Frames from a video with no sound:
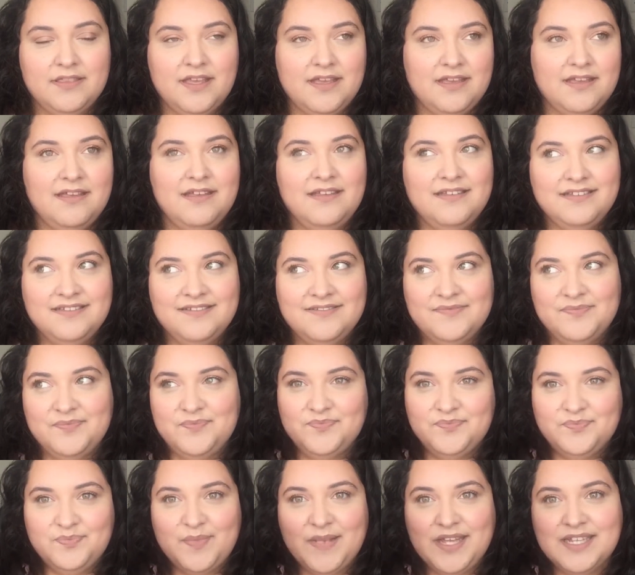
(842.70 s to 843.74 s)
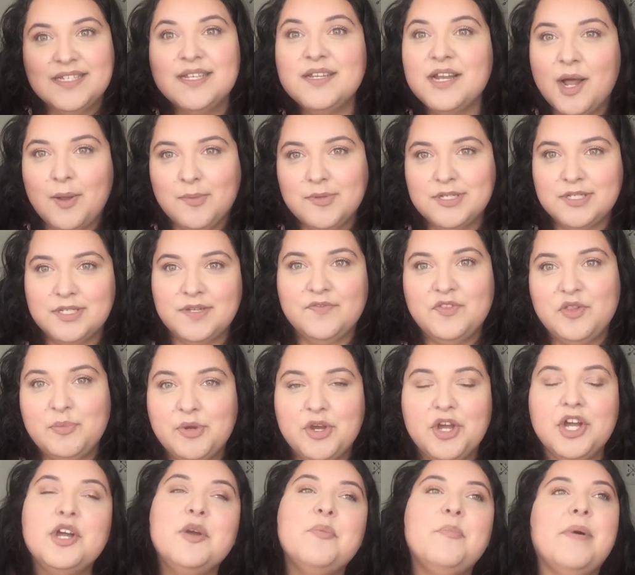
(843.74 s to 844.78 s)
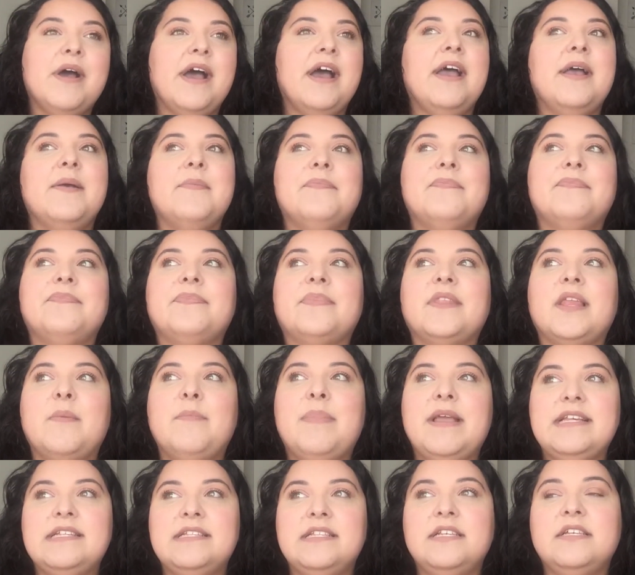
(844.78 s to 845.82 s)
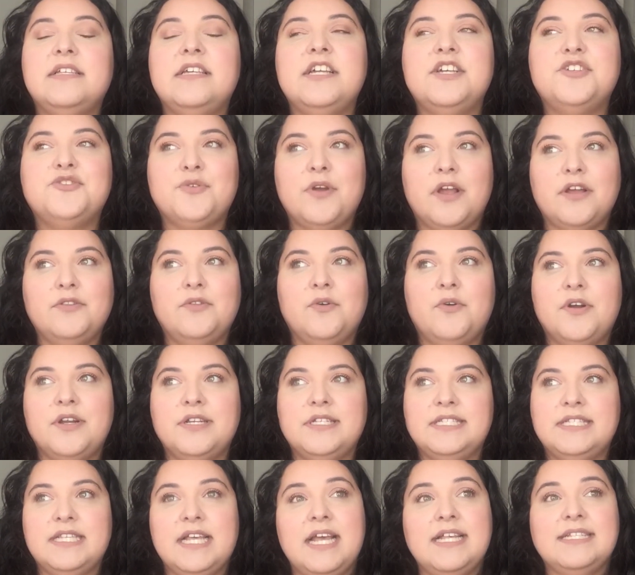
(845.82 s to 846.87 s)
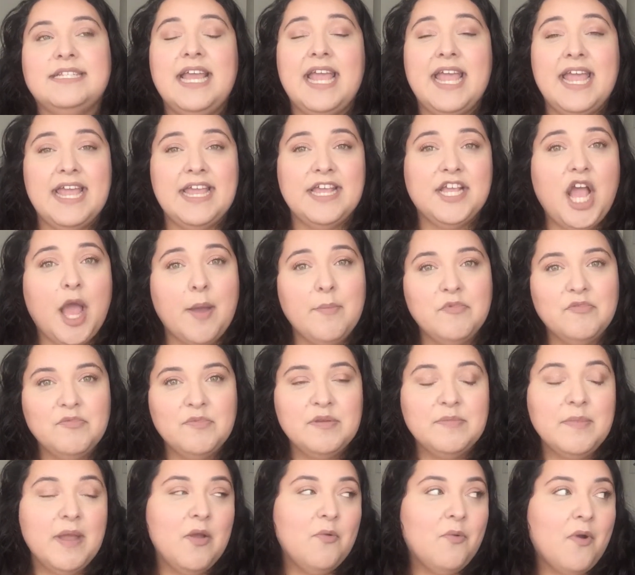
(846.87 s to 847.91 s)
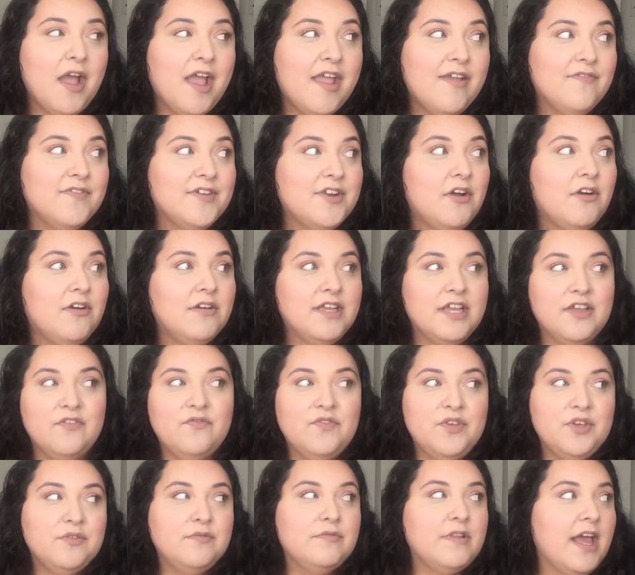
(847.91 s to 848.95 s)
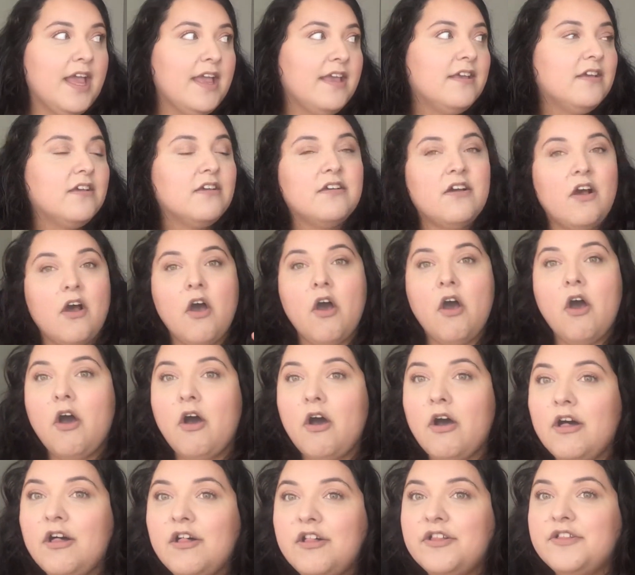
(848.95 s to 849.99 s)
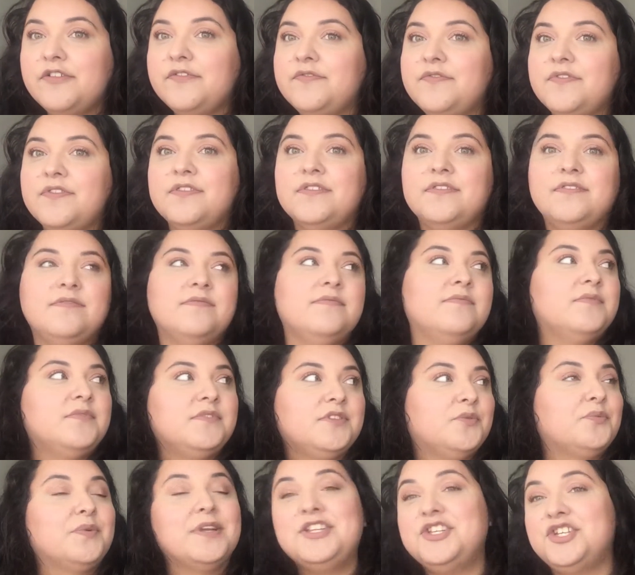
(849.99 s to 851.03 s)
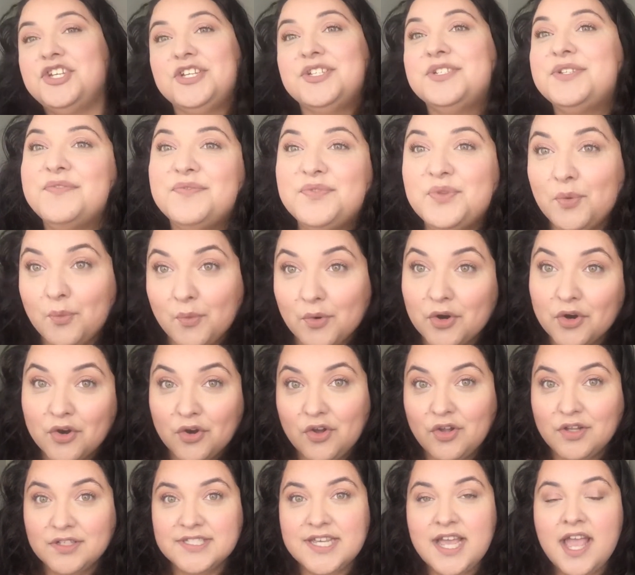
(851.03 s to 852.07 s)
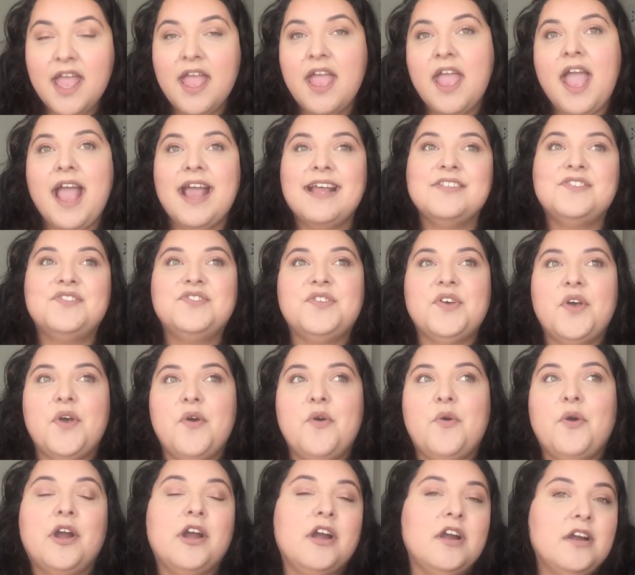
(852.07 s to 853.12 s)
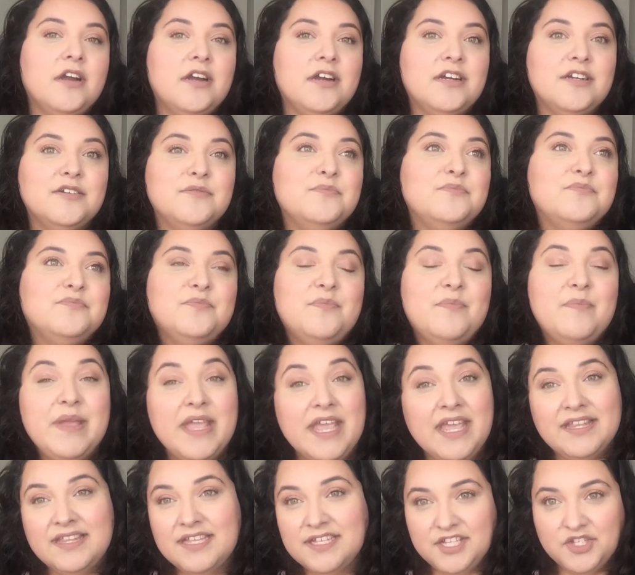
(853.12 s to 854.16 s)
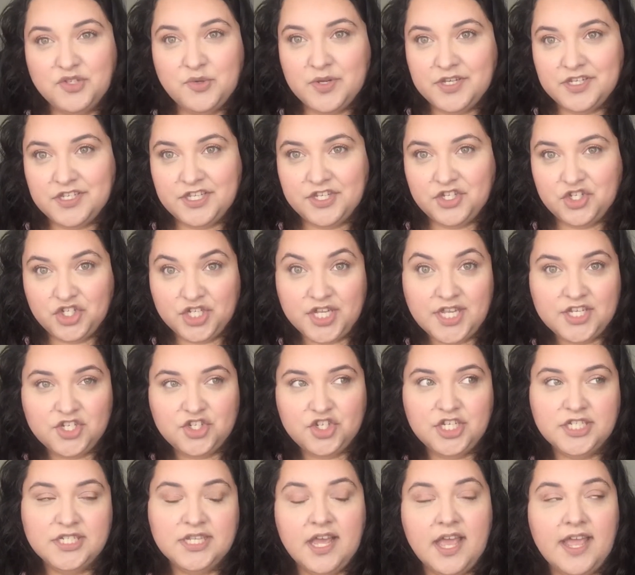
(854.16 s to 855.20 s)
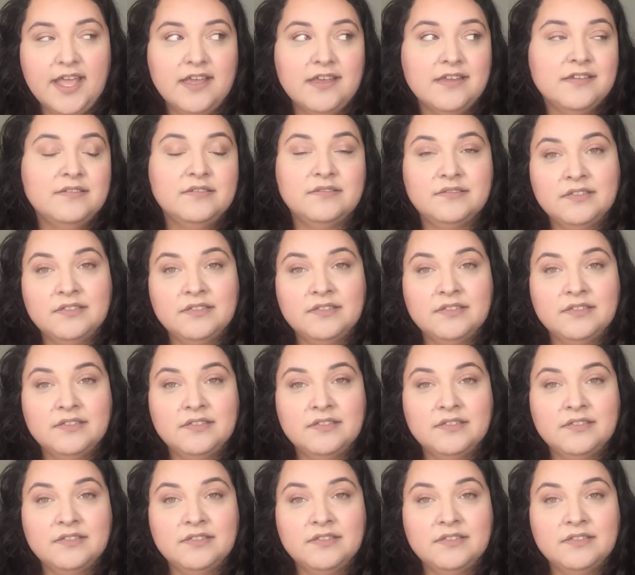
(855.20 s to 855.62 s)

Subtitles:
the synopsis of the book, but basically a drug lord says, hey, come and be my wife and I'll give you like all of the riches of the world. And so her being in the situation that she's in, she's like,